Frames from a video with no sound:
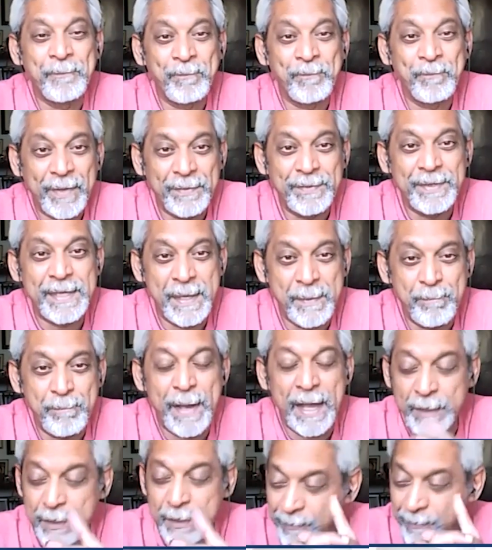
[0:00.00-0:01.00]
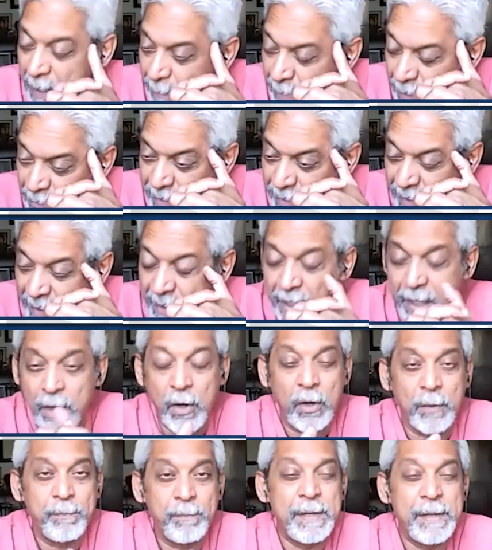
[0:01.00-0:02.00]
yes. the impact of MNREGA
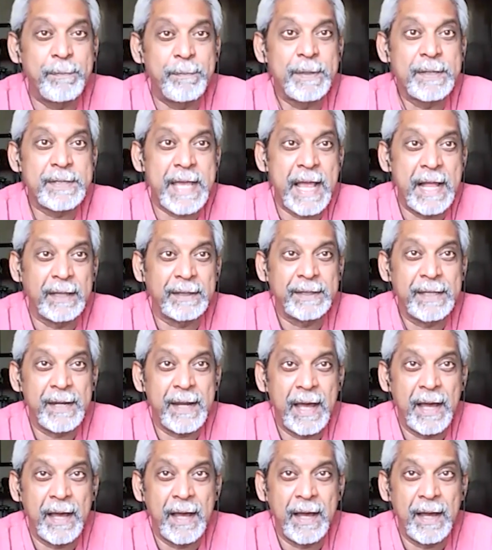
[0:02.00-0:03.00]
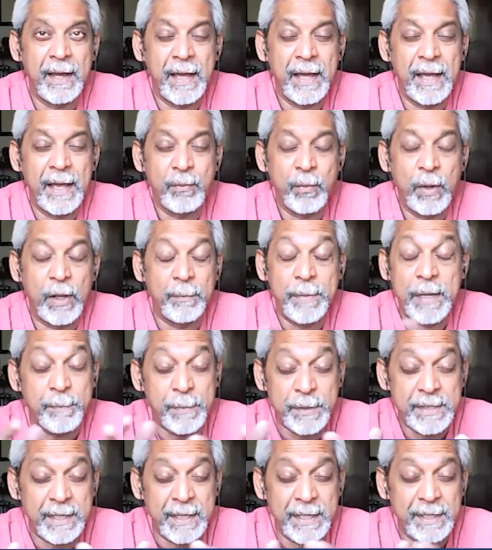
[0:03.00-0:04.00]
on people's health and, uh, and well being,
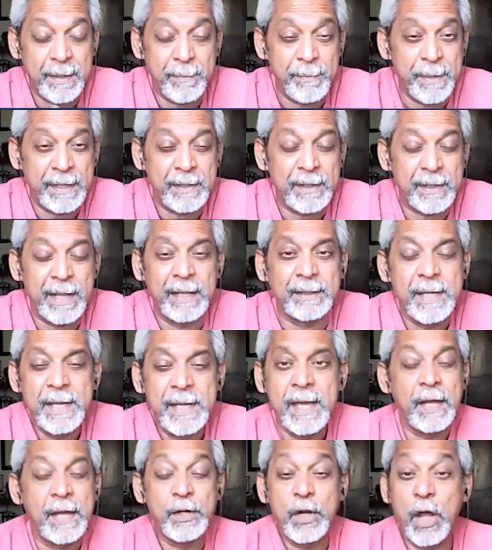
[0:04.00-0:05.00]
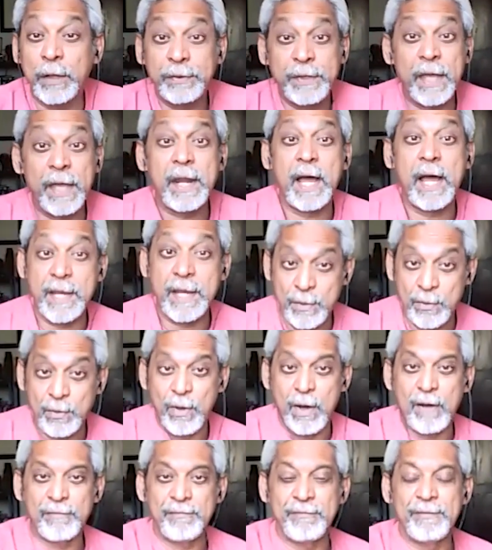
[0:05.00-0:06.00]
particularly their mental health? Not that I
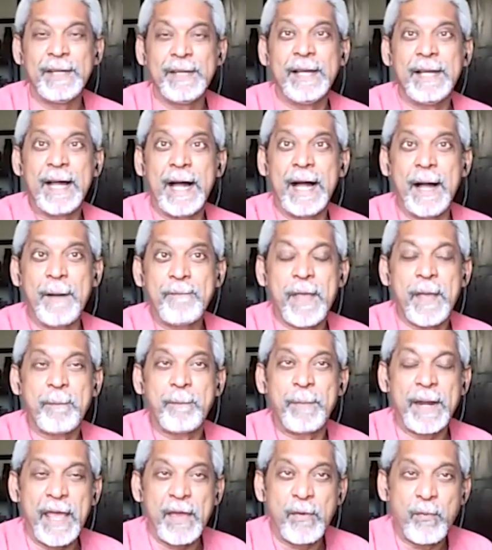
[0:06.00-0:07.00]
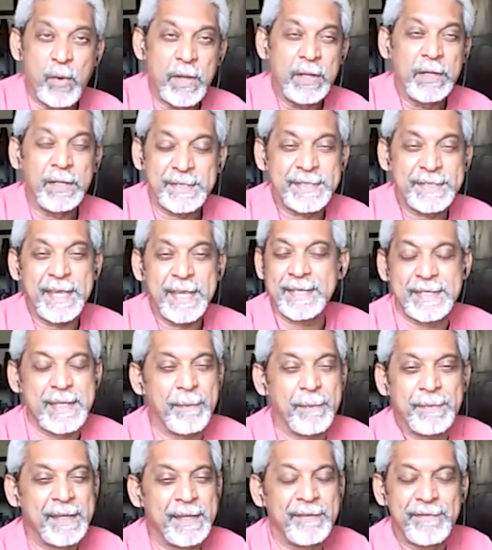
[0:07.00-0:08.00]
know of, um, but I will say
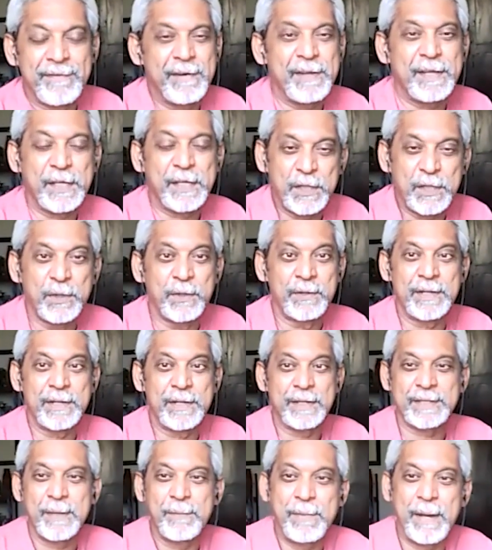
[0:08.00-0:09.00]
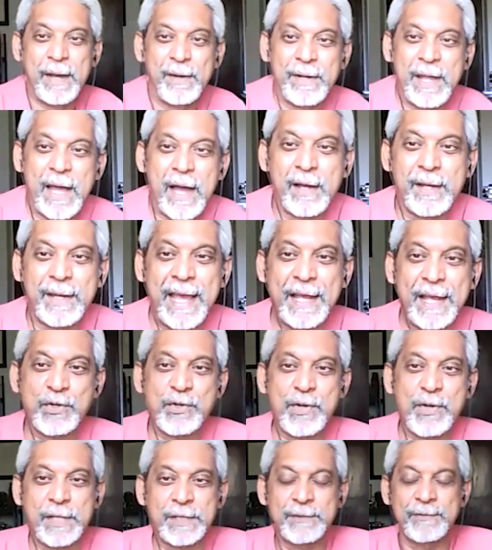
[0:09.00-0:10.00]
something very curious about our cash
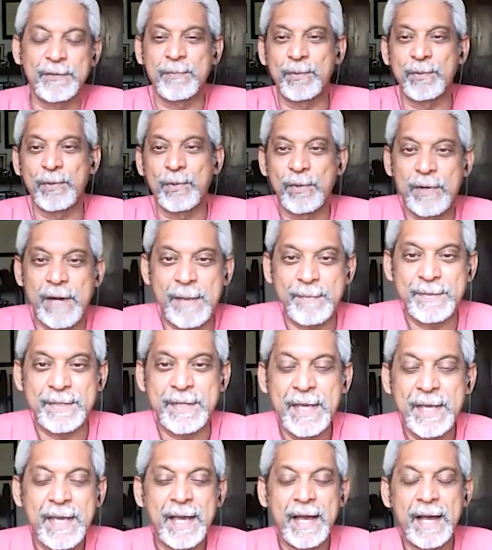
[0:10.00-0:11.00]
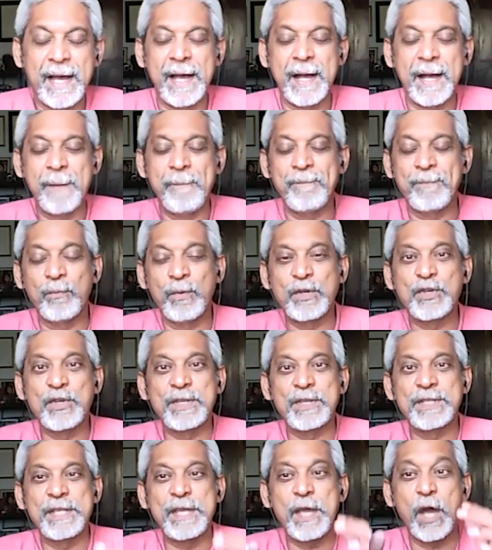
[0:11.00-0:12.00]
transfer programs, um, which
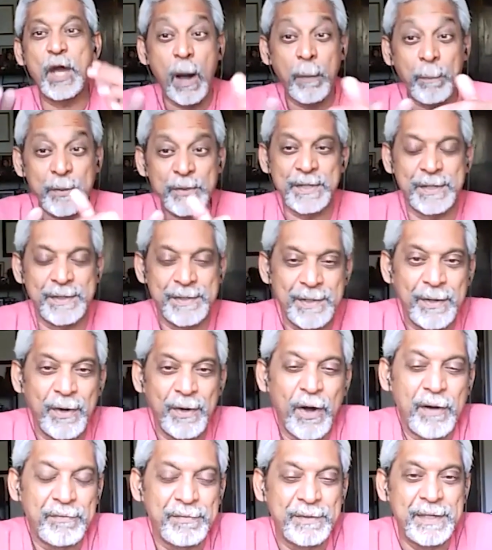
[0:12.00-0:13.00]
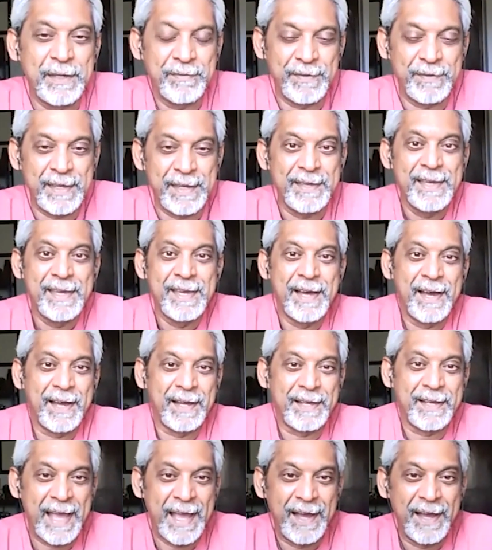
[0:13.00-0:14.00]
is the opposite of giving a,
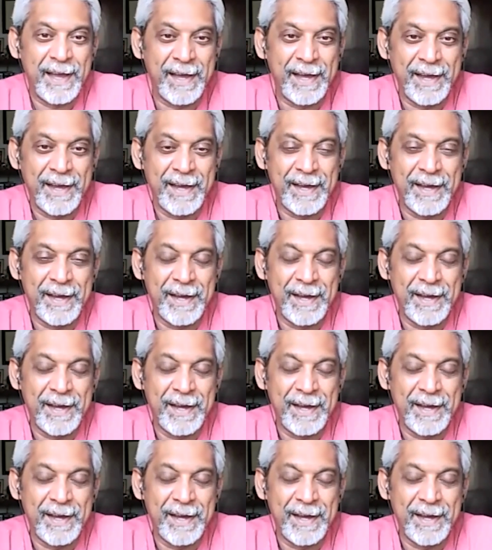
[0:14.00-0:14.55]
a, a, uh, uh,